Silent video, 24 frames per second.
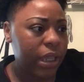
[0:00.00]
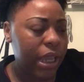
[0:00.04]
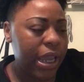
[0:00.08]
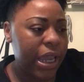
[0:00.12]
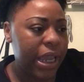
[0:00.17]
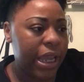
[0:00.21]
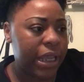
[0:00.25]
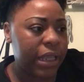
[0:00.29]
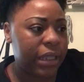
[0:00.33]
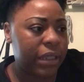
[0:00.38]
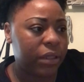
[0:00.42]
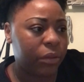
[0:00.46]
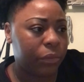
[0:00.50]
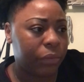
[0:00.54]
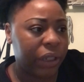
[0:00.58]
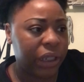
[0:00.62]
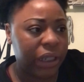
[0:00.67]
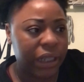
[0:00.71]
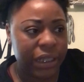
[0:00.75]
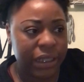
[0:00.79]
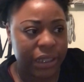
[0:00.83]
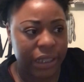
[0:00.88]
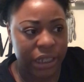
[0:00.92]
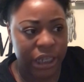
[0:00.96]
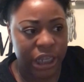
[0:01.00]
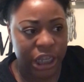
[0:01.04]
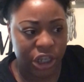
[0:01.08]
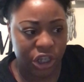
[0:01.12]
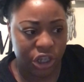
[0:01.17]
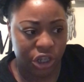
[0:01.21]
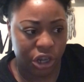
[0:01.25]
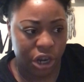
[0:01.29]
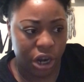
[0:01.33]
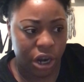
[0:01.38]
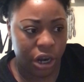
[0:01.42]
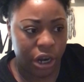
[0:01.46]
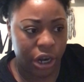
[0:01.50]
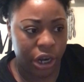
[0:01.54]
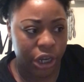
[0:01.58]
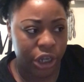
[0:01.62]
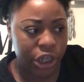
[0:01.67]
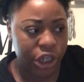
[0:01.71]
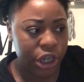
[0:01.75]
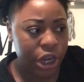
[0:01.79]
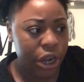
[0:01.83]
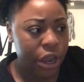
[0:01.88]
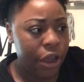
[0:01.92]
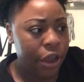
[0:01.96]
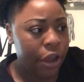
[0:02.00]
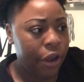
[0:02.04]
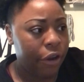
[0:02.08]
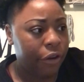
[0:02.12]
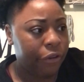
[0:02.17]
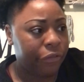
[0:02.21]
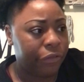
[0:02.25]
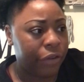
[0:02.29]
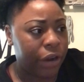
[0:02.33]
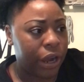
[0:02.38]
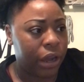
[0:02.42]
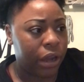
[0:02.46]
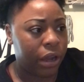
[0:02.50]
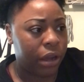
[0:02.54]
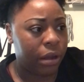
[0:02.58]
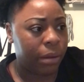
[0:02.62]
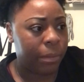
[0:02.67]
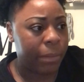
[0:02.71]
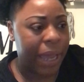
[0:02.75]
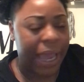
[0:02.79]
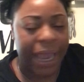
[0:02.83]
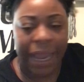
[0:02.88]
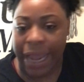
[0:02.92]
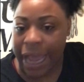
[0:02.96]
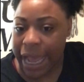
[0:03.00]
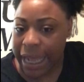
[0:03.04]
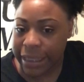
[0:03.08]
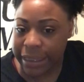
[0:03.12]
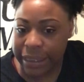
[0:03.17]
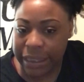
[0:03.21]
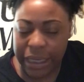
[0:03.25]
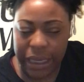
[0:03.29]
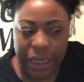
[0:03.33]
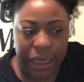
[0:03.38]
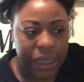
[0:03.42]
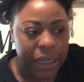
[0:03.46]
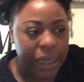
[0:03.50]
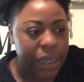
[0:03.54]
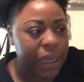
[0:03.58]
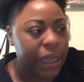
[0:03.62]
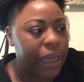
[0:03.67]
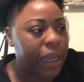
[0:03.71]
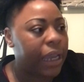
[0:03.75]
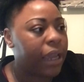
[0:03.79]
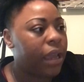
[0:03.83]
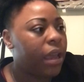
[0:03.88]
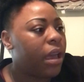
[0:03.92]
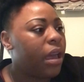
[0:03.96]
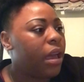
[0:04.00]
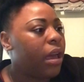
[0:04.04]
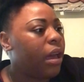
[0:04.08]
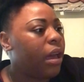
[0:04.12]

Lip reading: his release and discharge from AIT,